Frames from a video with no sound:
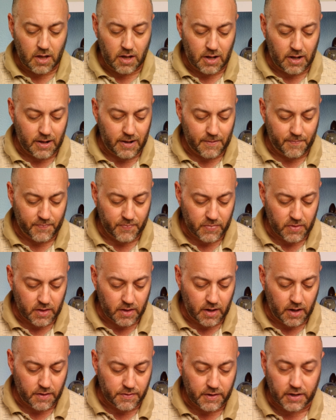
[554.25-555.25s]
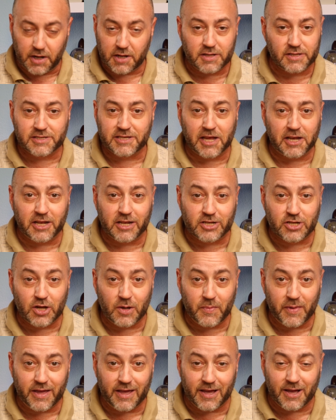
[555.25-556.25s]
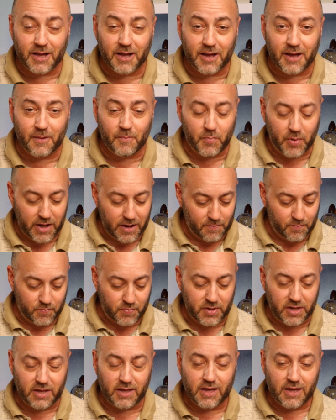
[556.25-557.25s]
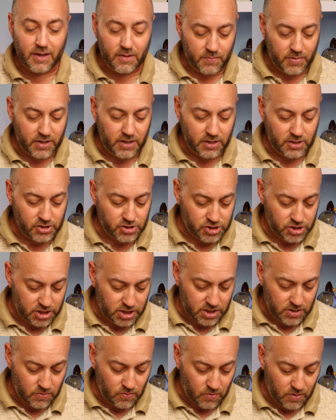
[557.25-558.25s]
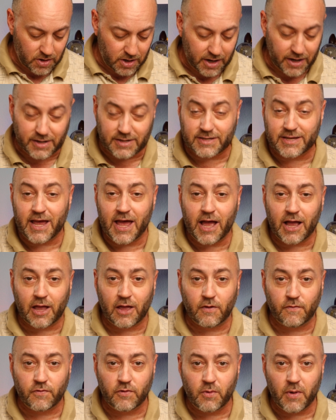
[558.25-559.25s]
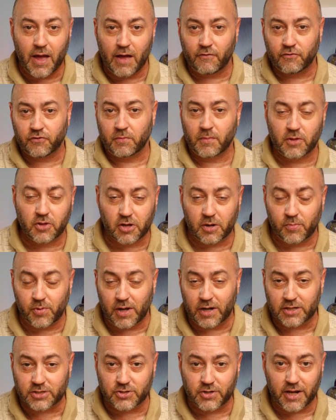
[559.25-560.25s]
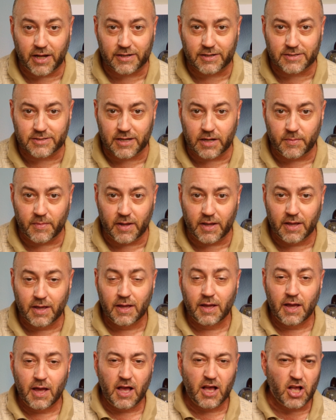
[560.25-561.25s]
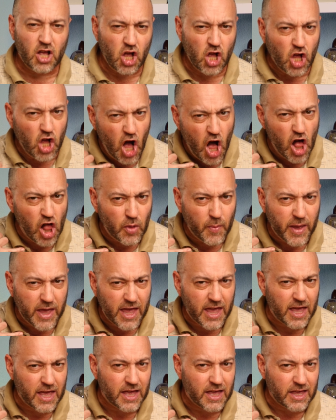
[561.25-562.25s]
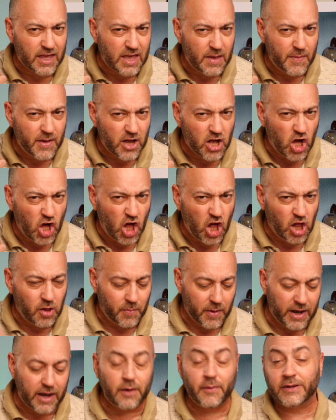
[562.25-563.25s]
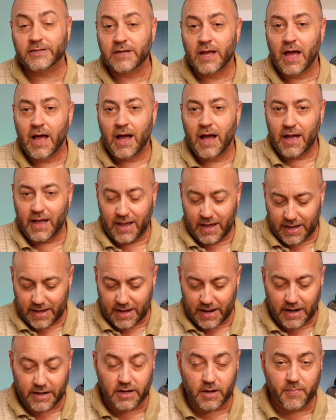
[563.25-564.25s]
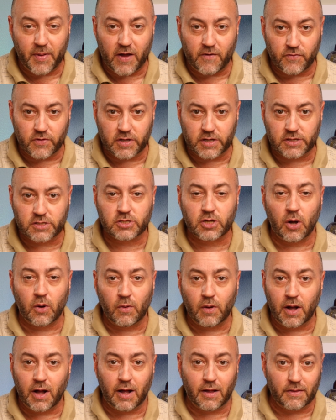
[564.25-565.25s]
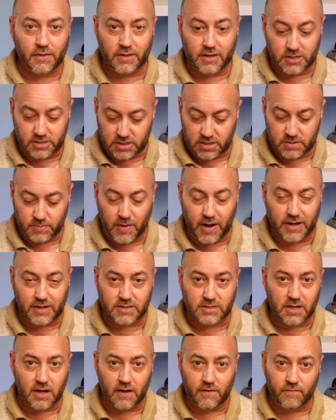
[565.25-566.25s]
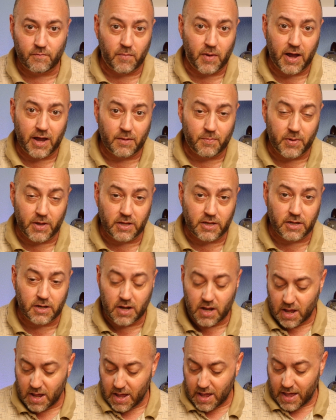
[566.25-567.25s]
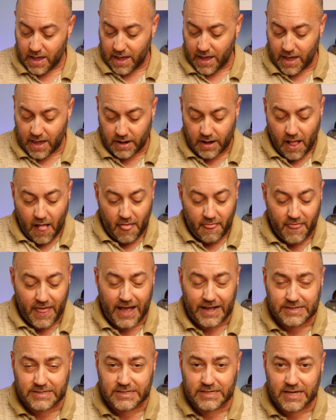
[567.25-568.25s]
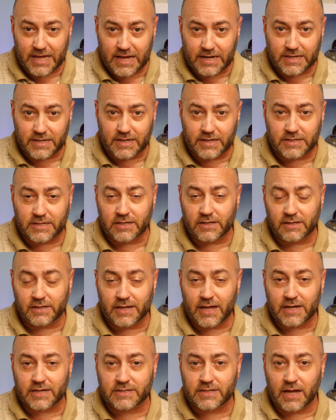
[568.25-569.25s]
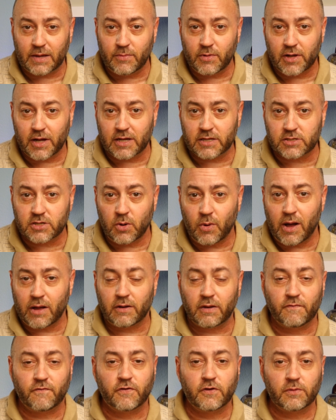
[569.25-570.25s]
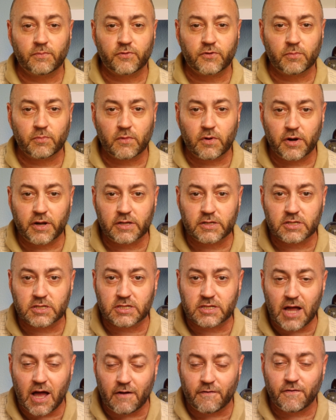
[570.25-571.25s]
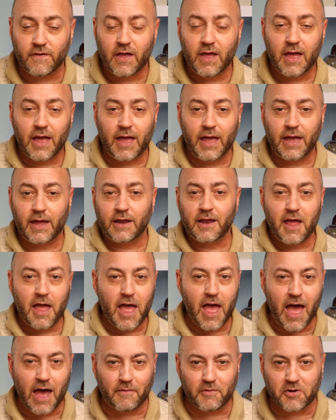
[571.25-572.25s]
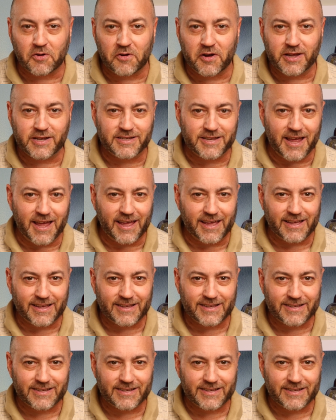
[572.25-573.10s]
they didn't send it to me, but PGY Tech, if you have some other good products you'd like to send me, call me, give me a call. But anyways, again, I did pay for these, so this is my stuff, my opinion. And that's it. Until next time, you guys go out and film some great stuff and have a great day.